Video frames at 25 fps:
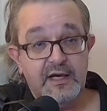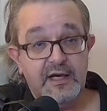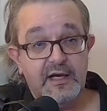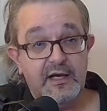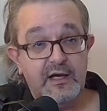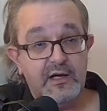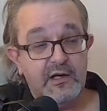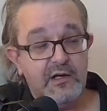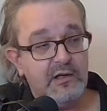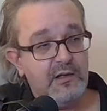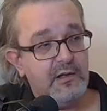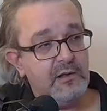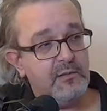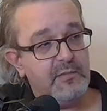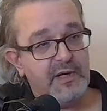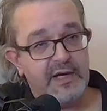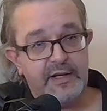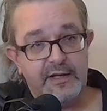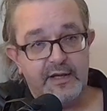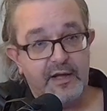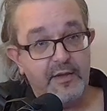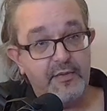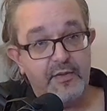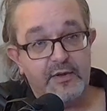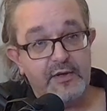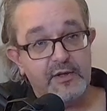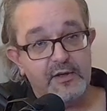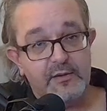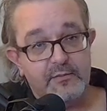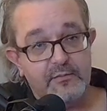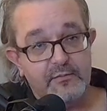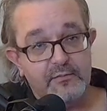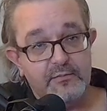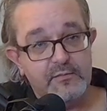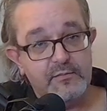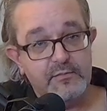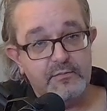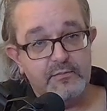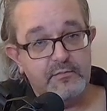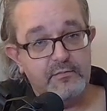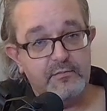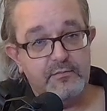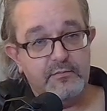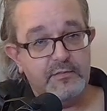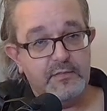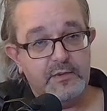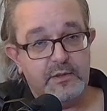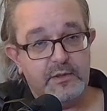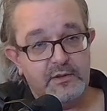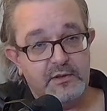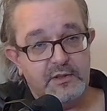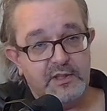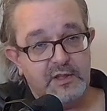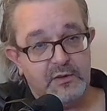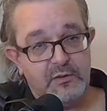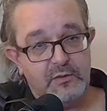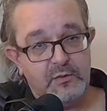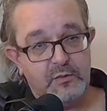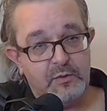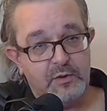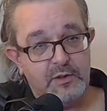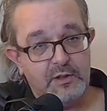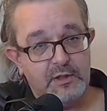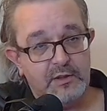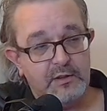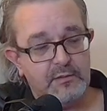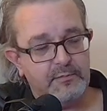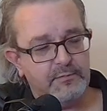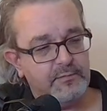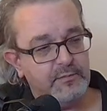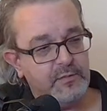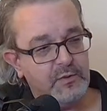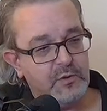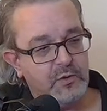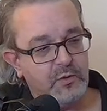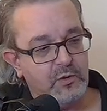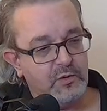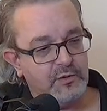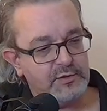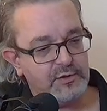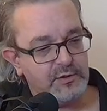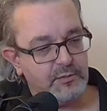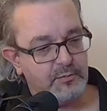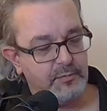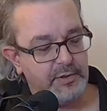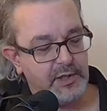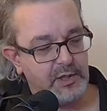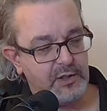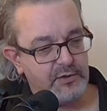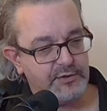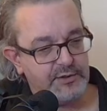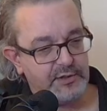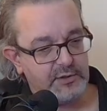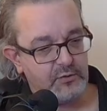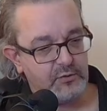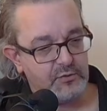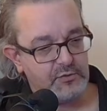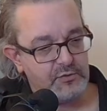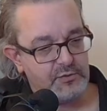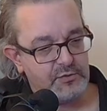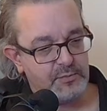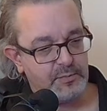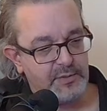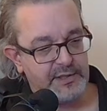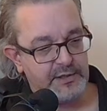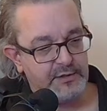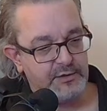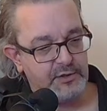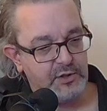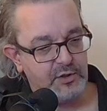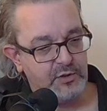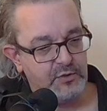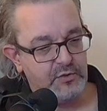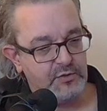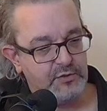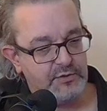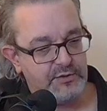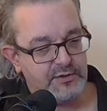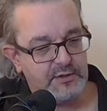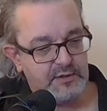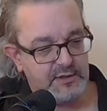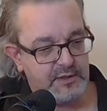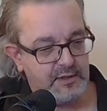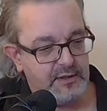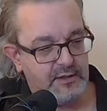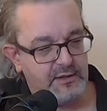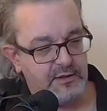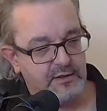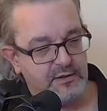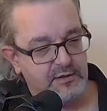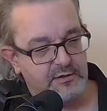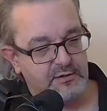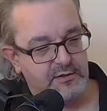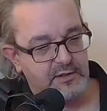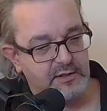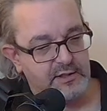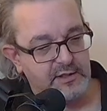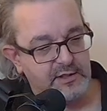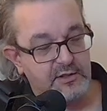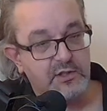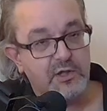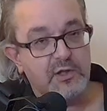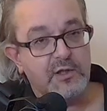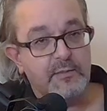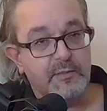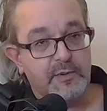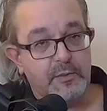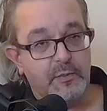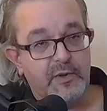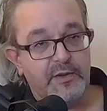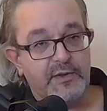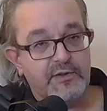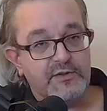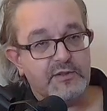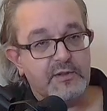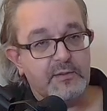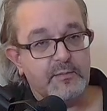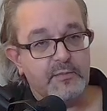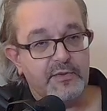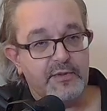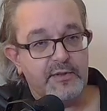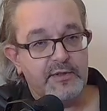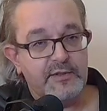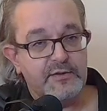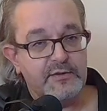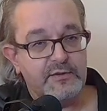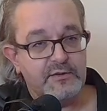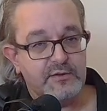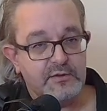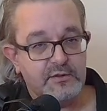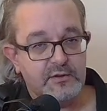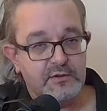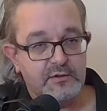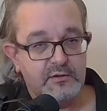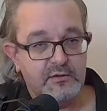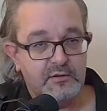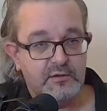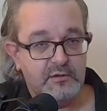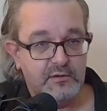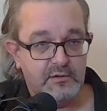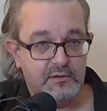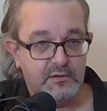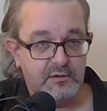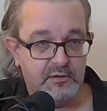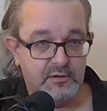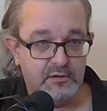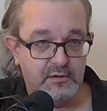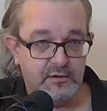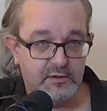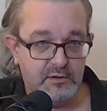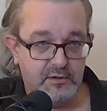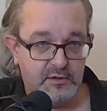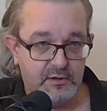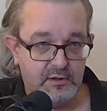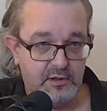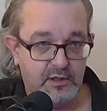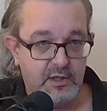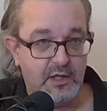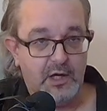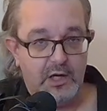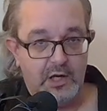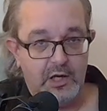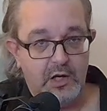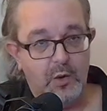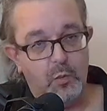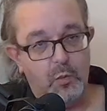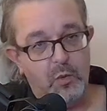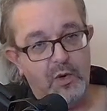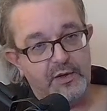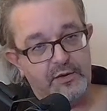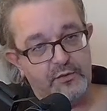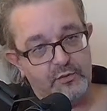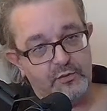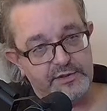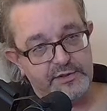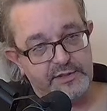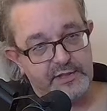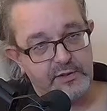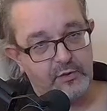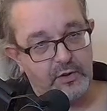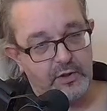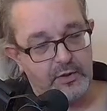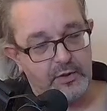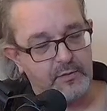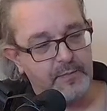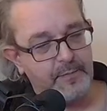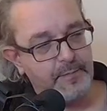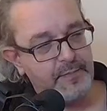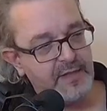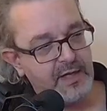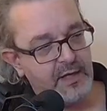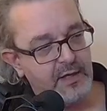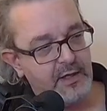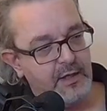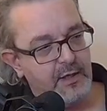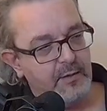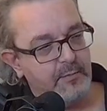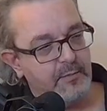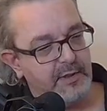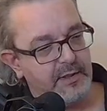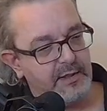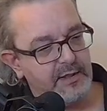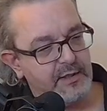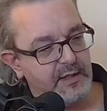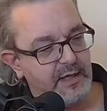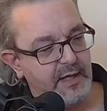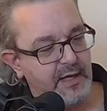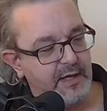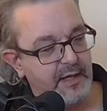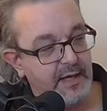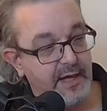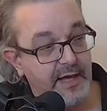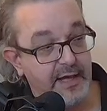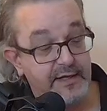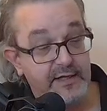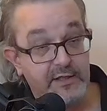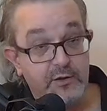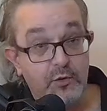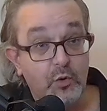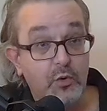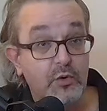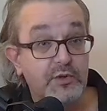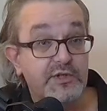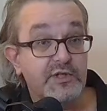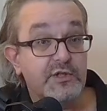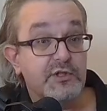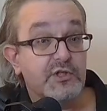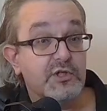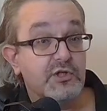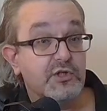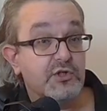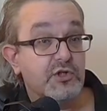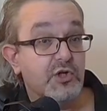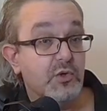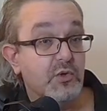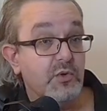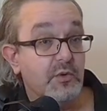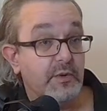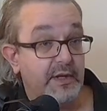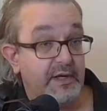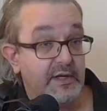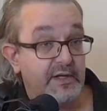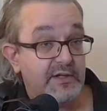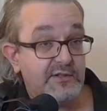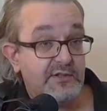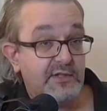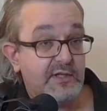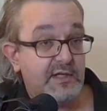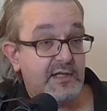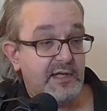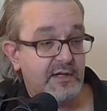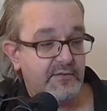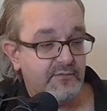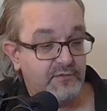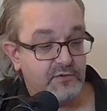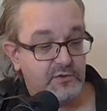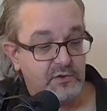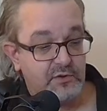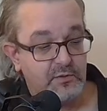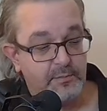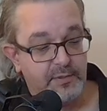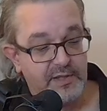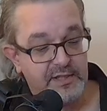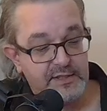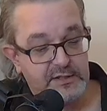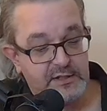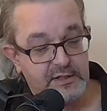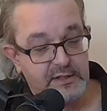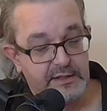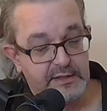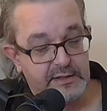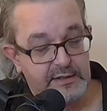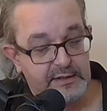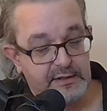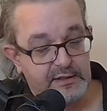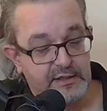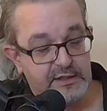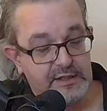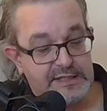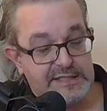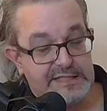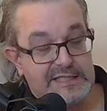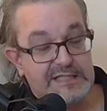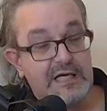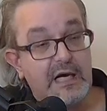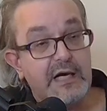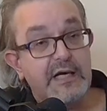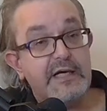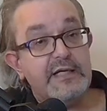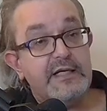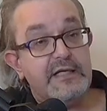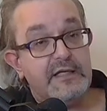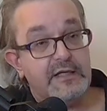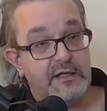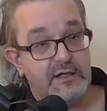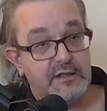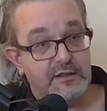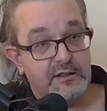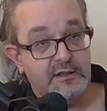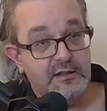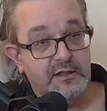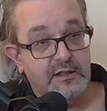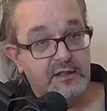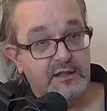and other, you know, quantum particles being used to determine whether something's a 1 or a 0. But and in order to do this, they have to basically contain